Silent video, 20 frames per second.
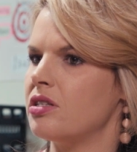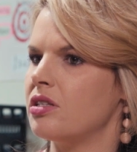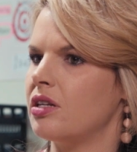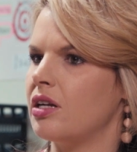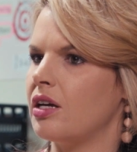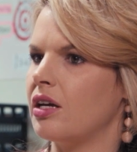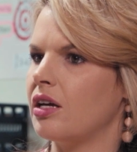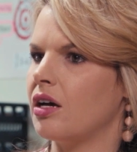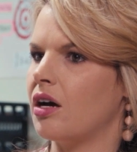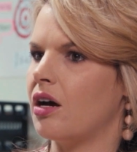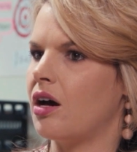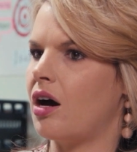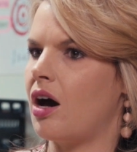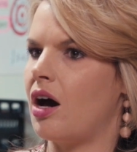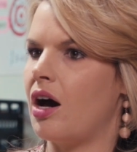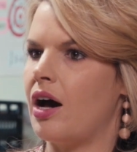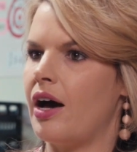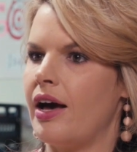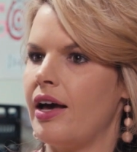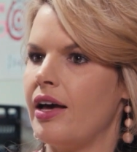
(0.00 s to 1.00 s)
reasoning,
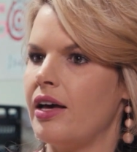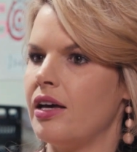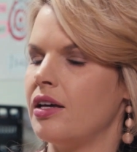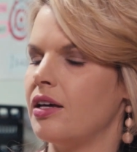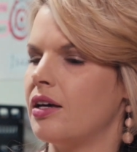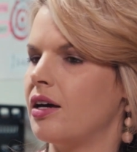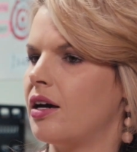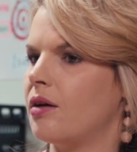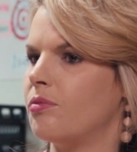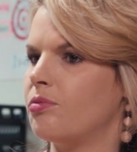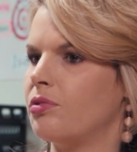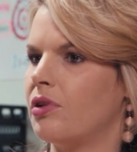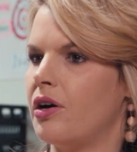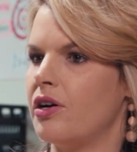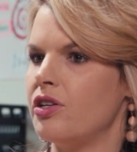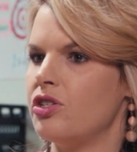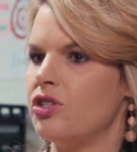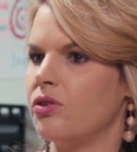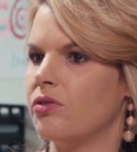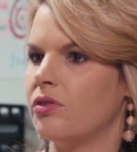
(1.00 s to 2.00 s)
I
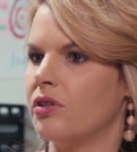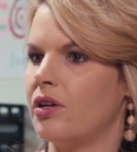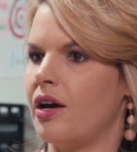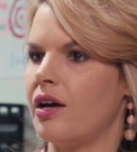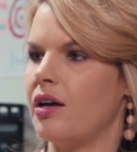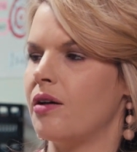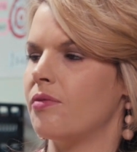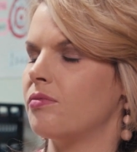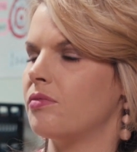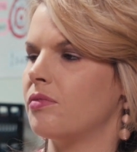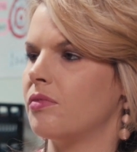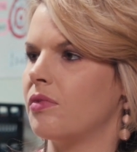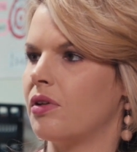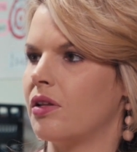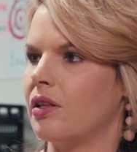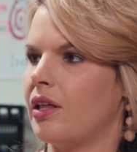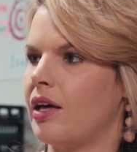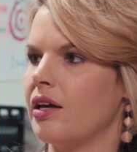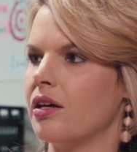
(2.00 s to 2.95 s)
applaud you, and I am